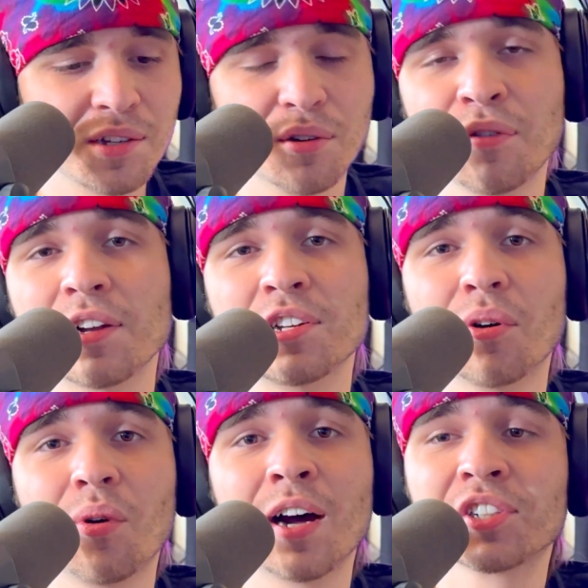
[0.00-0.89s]
So if I
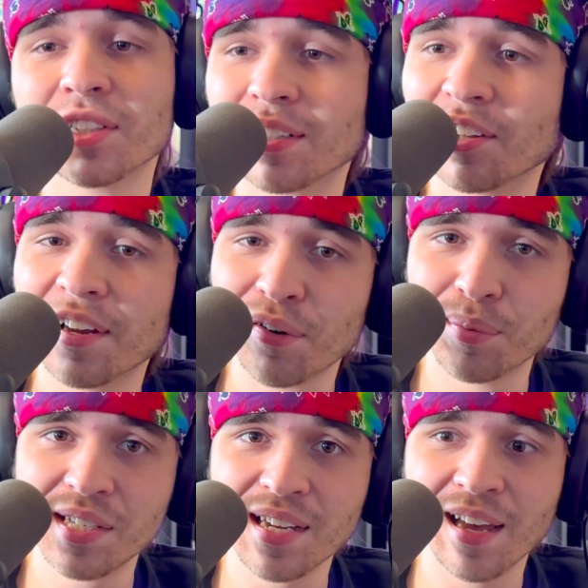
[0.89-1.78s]
don't watch it, it'll never
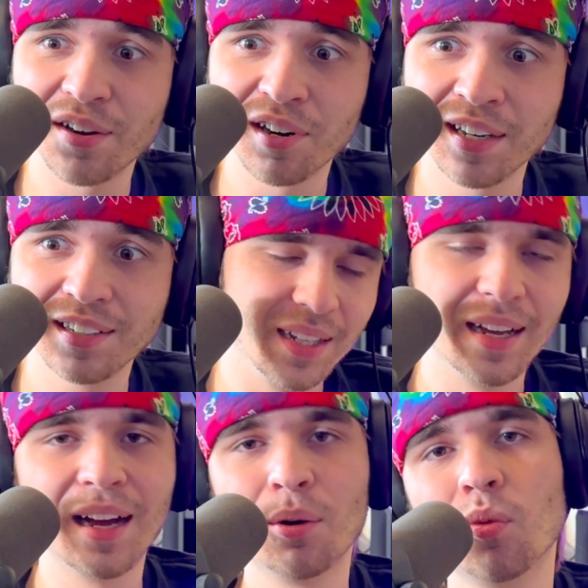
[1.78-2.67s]
be sad, right?
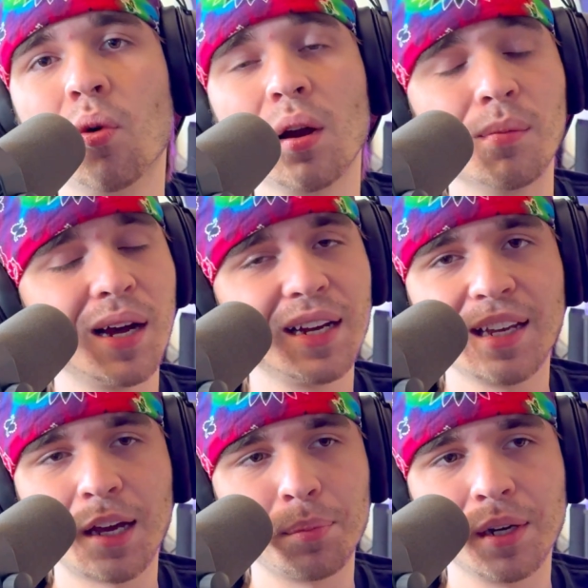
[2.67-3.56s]
What am I
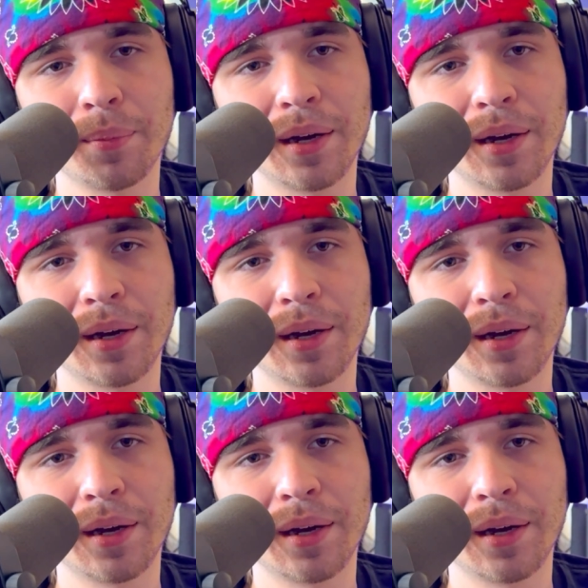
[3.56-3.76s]
yapping?